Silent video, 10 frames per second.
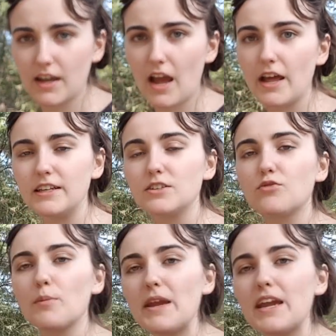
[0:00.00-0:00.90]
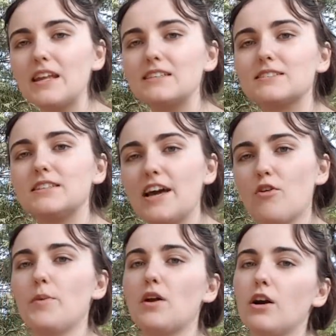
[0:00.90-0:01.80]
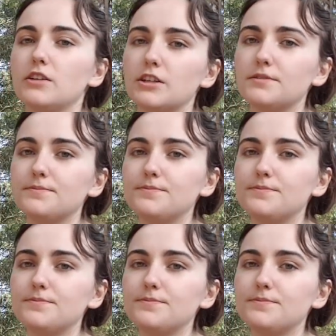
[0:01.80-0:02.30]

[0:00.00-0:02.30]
and for me it has never been harder